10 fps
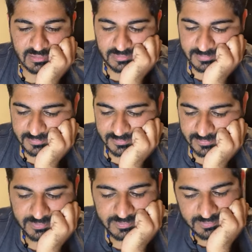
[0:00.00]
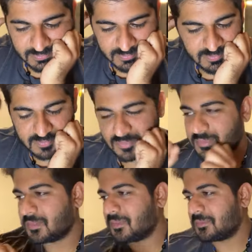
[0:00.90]
So, yeah, that's
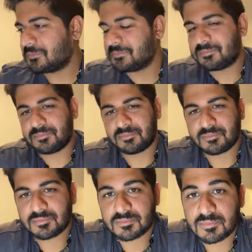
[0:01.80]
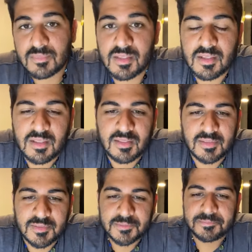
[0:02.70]
what I'm hearing a lot
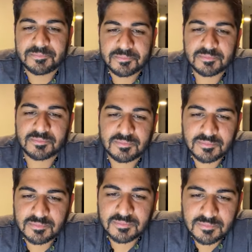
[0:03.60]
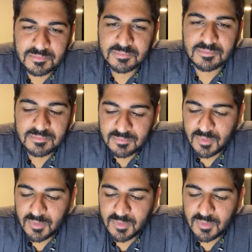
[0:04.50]
in Europe.